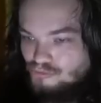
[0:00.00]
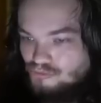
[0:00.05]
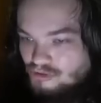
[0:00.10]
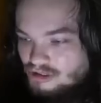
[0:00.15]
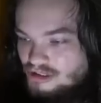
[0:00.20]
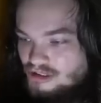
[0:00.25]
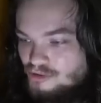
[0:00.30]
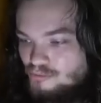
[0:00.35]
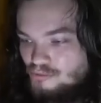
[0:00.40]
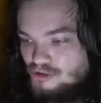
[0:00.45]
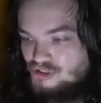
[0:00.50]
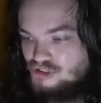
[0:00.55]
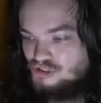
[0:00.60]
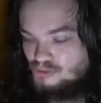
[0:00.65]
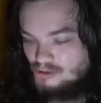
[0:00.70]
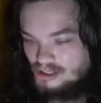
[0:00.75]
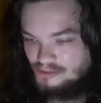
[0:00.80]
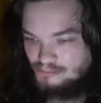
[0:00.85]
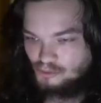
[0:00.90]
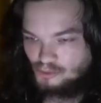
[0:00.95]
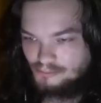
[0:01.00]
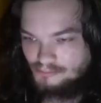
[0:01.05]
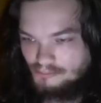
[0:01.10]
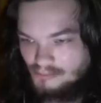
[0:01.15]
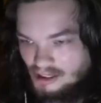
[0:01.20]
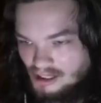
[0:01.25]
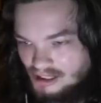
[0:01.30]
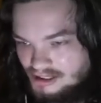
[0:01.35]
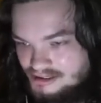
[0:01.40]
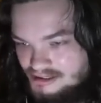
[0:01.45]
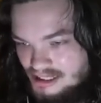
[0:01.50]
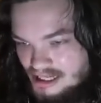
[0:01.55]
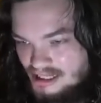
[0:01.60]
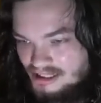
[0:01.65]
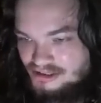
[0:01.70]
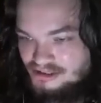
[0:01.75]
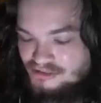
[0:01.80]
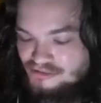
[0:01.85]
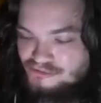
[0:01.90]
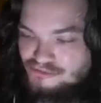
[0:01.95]
Really wish you had more mods
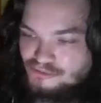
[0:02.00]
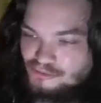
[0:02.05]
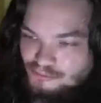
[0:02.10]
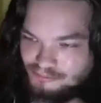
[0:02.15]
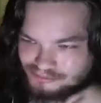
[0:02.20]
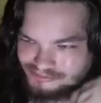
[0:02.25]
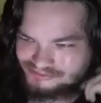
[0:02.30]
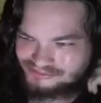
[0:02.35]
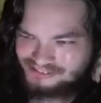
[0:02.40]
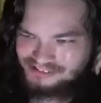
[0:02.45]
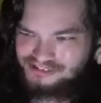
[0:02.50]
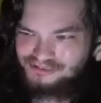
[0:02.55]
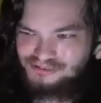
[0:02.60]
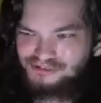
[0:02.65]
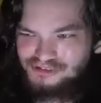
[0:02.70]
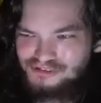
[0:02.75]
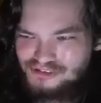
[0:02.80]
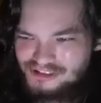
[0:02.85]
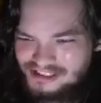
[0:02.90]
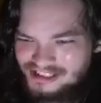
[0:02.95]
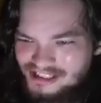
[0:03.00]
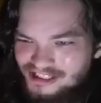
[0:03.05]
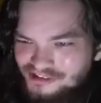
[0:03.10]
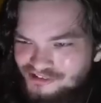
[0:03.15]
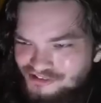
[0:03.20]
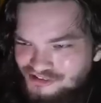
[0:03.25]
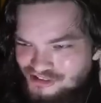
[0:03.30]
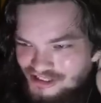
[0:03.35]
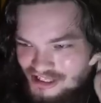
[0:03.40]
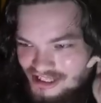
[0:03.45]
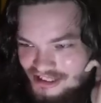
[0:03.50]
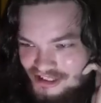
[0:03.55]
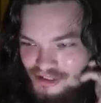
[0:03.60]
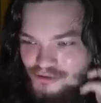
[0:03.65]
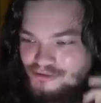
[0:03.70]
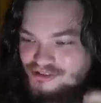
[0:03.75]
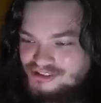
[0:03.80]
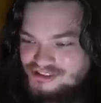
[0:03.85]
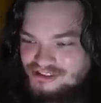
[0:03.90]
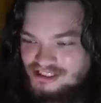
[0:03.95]
active. Dude, you're in gutter chat.
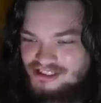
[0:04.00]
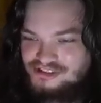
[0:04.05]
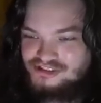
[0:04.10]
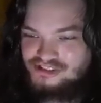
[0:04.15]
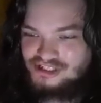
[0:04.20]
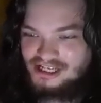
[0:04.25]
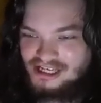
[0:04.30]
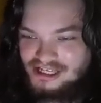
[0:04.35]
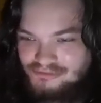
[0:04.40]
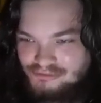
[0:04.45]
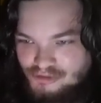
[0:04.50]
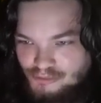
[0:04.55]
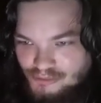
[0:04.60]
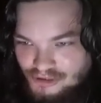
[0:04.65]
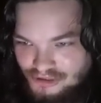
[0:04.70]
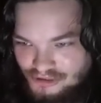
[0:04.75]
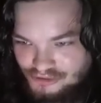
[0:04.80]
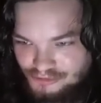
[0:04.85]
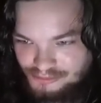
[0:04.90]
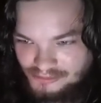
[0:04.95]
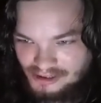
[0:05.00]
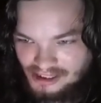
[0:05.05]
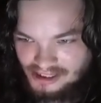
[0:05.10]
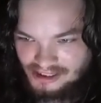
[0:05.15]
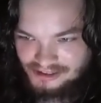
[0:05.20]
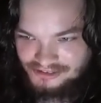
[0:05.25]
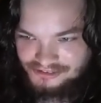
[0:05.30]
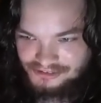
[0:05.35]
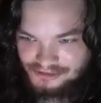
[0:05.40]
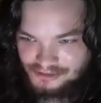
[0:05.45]
Go to site chat if you want good mods.